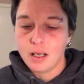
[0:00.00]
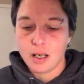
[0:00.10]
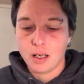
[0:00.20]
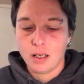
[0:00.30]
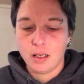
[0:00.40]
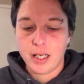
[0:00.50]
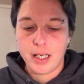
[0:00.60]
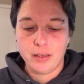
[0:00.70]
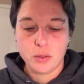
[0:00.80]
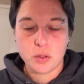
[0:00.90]

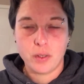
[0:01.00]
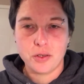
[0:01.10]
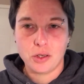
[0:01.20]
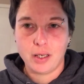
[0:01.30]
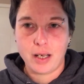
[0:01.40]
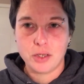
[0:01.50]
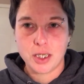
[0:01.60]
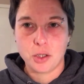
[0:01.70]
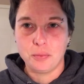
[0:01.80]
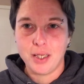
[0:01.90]
And those winners are going to have to
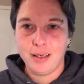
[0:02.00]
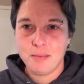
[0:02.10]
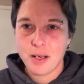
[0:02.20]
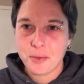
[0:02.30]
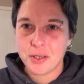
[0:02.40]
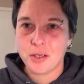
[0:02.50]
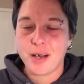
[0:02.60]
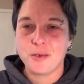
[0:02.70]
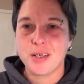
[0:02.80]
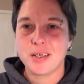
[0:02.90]
shoot me an email with their
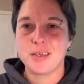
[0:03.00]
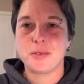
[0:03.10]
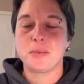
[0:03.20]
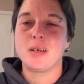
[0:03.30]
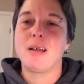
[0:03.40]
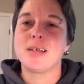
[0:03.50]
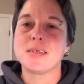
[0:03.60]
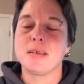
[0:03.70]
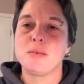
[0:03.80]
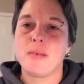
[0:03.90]
addresses so that I can
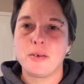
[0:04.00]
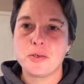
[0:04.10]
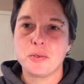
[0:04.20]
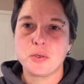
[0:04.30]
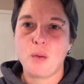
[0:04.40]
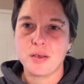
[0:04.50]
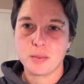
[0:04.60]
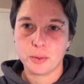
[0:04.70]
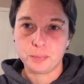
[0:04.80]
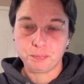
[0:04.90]
send them out as soon as
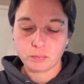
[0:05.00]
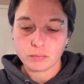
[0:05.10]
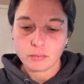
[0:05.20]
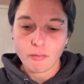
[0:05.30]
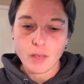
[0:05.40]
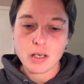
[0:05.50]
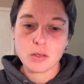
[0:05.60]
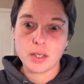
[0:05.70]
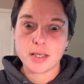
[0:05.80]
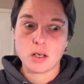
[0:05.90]
possible.
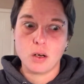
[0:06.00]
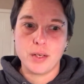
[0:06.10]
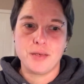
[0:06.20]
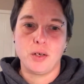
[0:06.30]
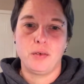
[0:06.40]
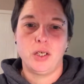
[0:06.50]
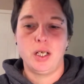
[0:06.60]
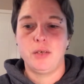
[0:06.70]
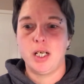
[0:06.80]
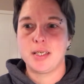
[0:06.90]
So that's always very,
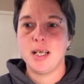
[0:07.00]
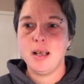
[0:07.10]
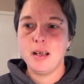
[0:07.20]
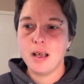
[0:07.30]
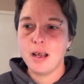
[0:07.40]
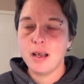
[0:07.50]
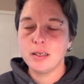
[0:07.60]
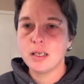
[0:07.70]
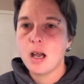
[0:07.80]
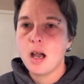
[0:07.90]
very, very
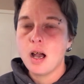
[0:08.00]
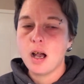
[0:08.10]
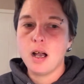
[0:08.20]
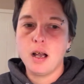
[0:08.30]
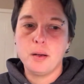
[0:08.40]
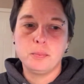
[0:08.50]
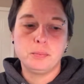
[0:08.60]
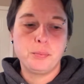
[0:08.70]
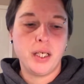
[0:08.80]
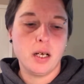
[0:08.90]
exciting.
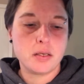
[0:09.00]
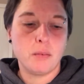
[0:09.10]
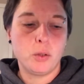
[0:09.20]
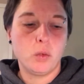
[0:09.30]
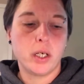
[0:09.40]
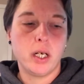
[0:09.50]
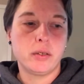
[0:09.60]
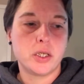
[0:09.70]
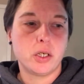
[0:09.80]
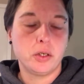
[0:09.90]
Because I've been working
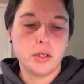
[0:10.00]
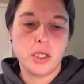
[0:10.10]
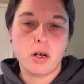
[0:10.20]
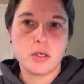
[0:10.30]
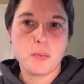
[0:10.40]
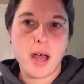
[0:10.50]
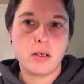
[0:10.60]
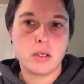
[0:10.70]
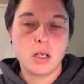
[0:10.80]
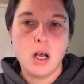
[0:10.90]
on the Darn Good Yarns
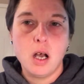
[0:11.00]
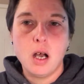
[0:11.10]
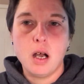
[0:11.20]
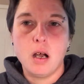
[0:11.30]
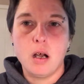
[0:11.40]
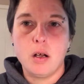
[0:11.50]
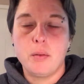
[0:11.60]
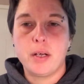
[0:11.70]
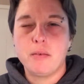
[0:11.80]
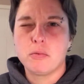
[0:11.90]
pattern, I
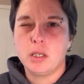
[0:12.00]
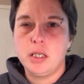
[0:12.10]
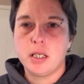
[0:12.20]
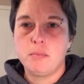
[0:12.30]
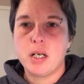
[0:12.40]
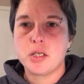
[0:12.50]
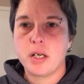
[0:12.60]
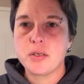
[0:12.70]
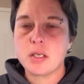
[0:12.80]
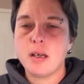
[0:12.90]
haven't really done much
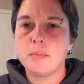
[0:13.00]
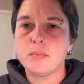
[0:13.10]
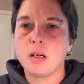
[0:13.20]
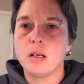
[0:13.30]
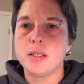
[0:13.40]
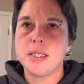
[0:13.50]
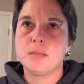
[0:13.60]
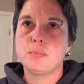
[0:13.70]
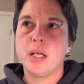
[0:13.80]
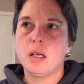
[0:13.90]
else yet. I did
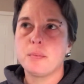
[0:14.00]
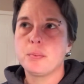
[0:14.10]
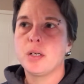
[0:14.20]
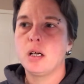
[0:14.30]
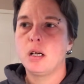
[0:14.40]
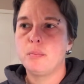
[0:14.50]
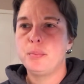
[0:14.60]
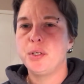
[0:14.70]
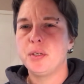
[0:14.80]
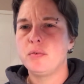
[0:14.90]
pick up a
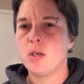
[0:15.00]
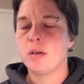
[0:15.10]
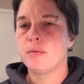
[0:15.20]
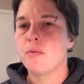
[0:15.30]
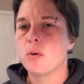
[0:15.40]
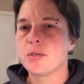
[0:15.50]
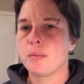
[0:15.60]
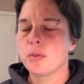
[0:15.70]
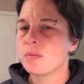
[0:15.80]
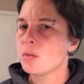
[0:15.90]
bit of yarn for some
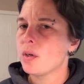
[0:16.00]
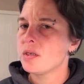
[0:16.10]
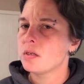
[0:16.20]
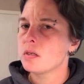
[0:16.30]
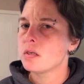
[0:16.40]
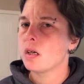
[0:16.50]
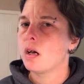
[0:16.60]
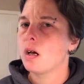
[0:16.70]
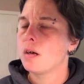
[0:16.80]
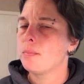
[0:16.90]
Christmas presents
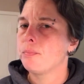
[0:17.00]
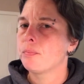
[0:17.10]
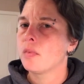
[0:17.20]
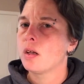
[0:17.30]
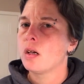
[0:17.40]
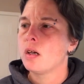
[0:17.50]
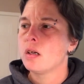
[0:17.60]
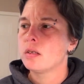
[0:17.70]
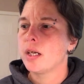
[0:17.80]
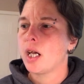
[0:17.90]

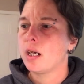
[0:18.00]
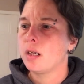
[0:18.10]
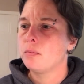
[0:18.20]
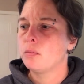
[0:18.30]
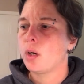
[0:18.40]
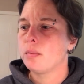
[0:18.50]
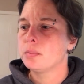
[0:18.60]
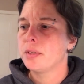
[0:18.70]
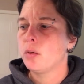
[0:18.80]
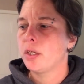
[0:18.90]
that I'm
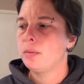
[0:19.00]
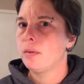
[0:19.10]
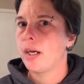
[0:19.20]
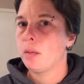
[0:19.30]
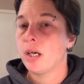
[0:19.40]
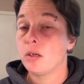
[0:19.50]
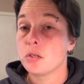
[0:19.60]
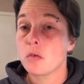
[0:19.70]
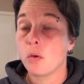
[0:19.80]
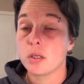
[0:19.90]
probably going to be writing
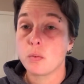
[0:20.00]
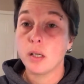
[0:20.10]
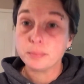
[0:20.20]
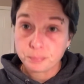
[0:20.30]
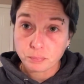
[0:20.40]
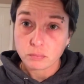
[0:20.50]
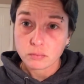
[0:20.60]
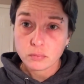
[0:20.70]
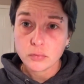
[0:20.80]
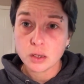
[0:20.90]
patterns for as well.
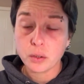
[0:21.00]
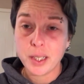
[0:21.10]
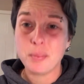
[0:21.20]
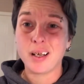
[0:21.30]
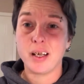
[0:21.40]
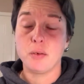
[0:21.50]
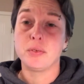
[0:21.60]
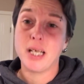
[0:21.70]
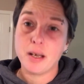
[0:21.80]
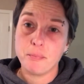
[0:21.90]
So keep an eye out
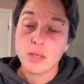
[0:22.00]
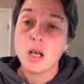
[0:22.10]
for that.